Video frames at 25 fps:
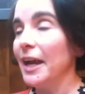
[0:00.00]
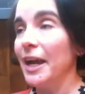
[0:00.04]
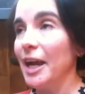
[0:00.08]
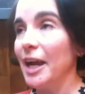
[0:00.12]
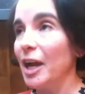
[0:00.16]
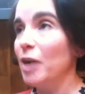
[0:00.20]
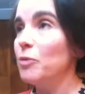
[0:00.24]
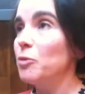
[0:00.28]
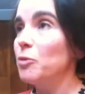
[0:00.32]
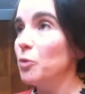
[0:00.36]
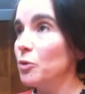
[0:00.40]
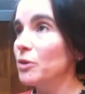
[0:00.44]

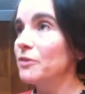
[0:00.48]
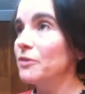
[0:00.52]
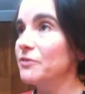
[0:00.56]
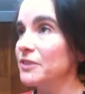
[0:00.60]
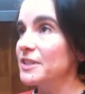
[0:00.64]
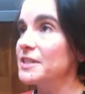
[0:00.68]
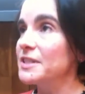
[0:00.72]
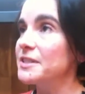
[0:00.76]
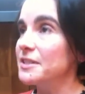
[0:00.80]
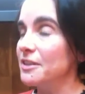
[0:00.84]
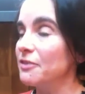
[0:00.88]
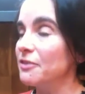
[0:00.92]
how all of
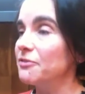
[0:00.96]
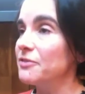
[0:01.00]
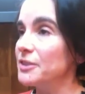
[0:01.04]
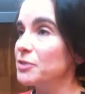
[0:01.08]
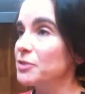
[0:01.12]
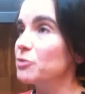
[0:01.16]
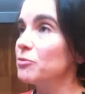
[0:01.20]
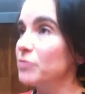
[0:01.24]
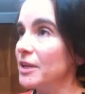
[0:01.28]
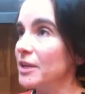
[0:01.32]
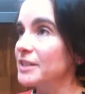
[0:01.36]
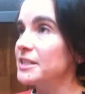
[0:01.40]
this stuff
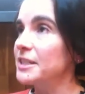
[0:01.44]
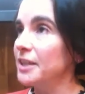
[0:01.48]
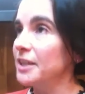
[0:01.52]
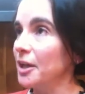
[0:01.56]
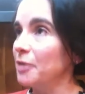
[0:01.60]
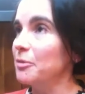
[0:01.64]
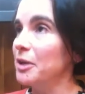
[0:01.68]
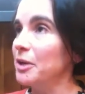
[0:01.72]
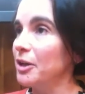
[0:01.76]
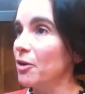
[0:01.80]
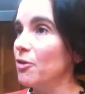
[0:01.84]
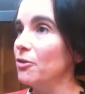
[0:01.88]
is already
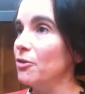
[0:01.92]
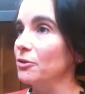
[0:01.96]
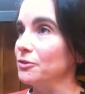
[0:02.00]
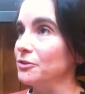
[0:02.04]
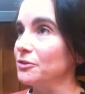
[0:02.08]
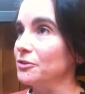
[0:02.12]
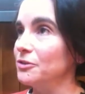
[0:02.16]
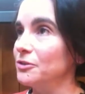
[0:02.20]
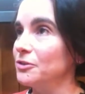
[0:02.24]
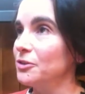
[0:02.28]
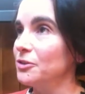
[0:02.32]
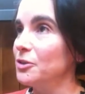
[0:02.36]
going
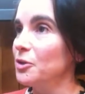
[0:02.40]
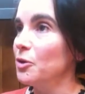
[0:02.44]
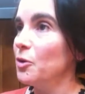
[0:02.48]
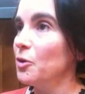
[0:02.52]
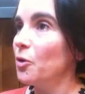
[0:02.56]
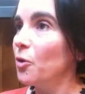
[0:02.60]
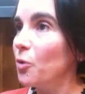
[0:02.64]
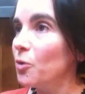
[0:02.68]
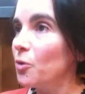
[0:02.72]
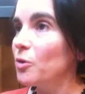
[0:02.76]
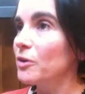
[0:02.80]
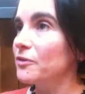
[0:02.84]
on.
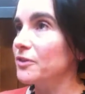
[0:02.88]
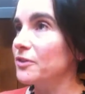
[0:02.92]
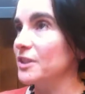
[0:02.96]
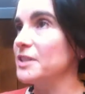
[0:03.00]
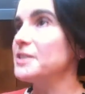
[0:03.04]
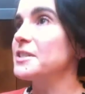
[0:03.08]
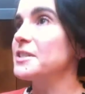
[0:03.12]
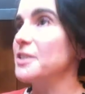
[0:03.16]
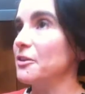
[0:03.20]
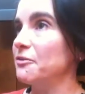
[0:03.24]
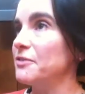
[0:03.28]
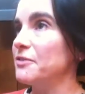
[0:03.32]
All of
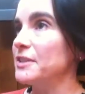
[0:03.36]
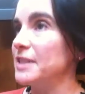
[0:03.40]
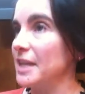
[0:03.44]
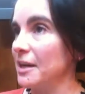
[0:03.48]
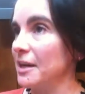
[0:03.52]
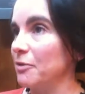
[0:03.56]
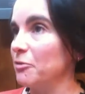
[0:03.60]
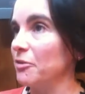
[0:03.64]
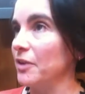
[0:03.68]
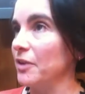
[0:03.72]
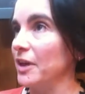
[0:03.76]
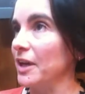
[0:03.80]
this stuff is
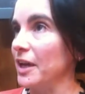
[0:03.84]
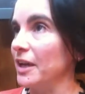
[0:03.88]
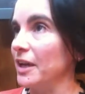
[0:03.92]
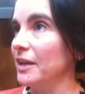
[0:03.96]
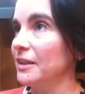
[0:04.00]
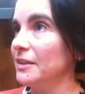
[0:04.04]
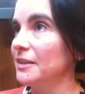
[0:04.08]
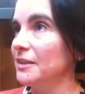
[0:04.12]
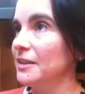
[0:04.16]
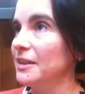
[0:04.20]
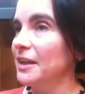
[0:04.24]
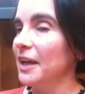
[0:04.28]
out
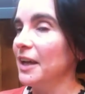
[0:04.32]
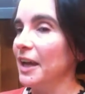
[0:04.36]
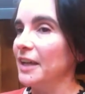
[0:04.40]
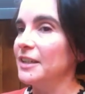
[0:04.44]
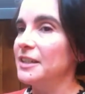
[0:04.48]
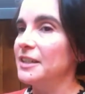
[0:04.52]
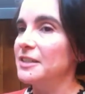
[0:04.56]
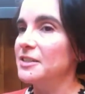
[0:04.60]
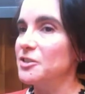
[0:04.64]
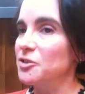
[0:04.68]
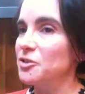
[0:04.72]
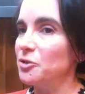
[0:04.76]
there,
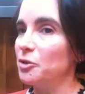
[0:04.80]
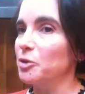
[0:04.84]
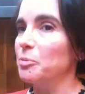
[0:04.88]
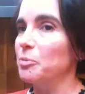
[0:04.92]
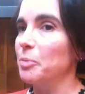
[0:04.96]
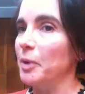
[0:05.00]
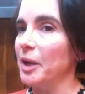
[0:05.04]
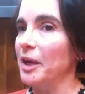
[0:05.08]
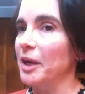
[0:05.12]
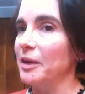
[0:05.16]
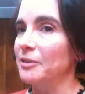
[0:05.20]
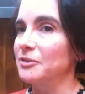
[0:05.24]
and it's not
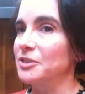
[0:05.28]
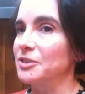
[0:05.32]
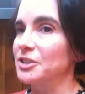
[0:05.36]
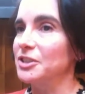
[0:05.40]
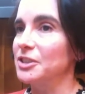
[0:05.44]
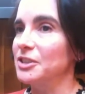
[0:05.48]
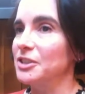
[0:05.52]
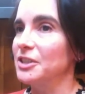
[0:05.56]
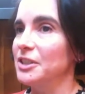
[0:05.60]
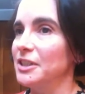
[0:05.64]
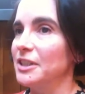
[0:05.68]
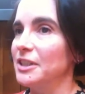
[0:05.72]

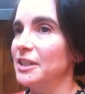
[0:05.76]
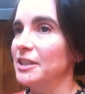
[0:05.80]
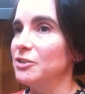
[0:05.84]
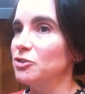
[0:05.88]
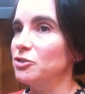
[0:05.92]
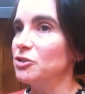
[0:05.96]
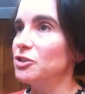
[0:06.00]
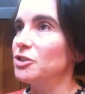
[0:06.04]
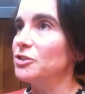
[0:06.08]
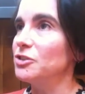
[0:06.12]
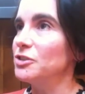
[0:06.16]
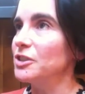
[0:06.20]
about
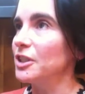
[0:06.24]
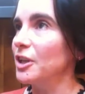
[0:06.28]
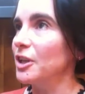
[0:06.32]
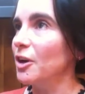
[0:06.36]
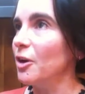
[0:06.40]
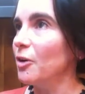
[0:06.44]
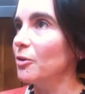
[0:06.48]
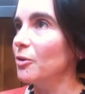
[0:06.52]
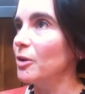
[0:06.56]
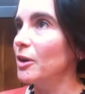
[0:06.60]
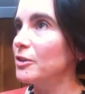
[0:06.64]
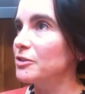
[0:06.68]
introducing
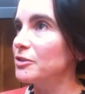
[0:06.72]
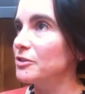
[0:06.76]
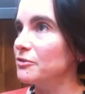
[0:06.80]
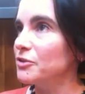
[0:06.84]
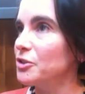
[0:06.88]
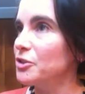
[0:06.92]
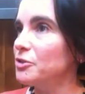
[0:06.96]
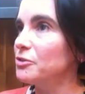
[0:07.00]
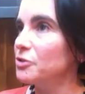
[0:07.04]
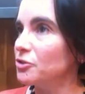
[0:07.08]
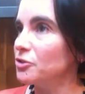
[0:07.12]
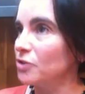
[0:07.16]
a whole load
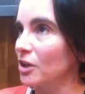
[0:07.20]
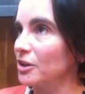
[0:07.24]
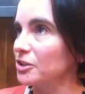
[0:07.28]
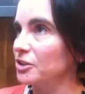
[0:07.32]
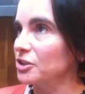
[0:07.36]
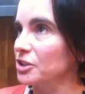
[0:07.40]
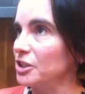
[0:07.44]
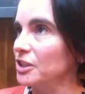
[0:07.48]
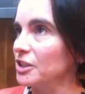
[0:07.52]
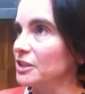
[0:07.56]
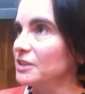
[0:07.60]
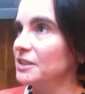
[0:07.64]
of new
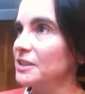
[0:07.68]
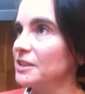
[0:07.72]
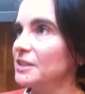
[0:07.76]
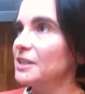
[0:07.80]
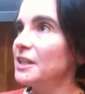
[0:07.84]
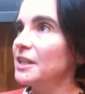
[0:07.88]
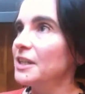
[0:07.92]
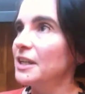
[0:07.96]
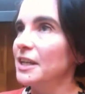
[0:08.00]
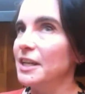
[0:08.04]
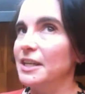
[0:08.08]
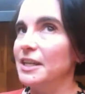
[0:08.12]
structures.
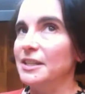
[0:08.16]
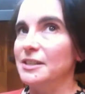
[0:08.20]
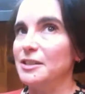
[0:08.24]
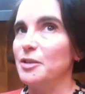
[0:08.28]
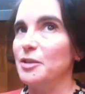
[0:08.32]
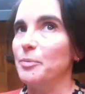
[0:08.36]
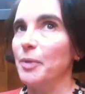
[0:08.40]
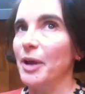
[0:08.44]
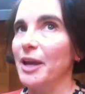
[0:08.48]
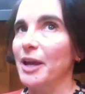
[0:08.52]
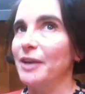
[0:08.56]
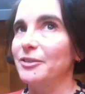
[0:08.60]

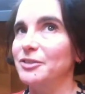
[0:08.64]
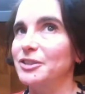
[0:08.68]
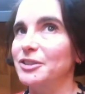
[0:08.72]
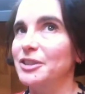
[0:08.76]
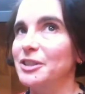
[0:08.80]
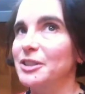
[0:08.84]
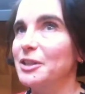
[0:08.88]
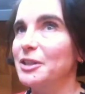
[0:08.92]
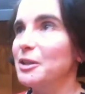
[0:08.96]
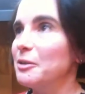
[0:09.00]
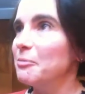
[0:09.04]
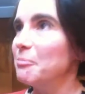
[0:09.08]
It's about